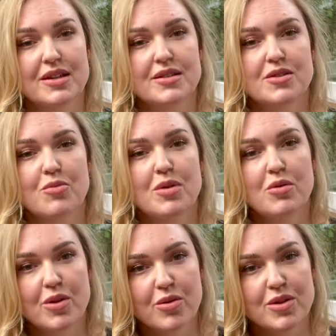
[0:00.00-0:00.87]
So be
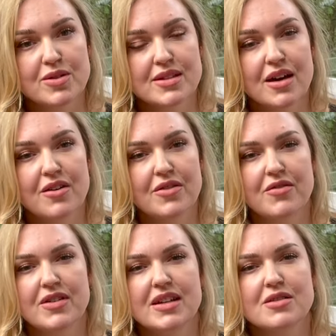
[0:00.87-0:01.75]
real with yourself.
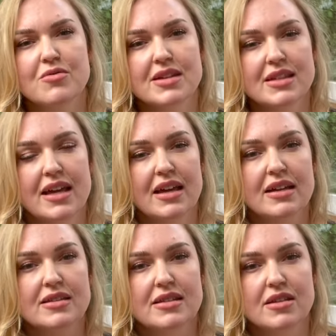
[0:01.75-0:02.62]
If it doesn't resonate,
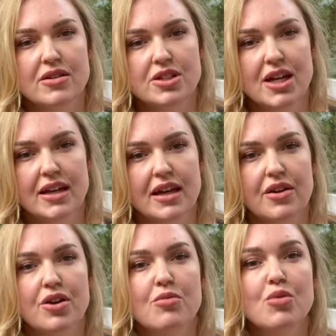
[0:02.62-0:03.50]
consider checking out
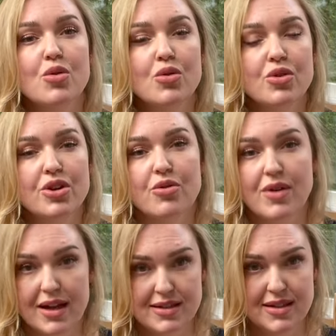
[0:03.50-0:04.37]
your moon or your
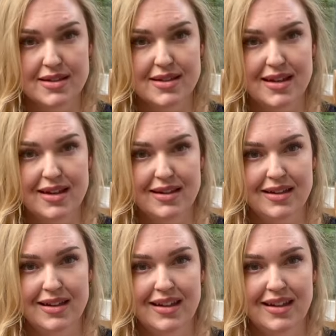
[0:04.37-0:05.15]
rising sign.